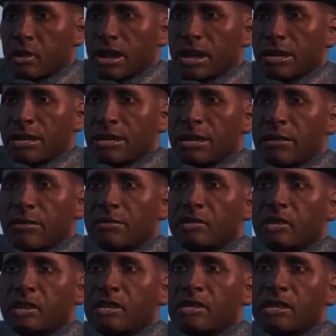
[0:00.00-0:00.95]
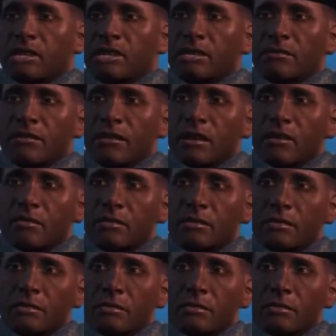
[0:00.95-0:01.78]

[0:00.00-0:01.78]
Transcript: I ended up in charge of the survivors.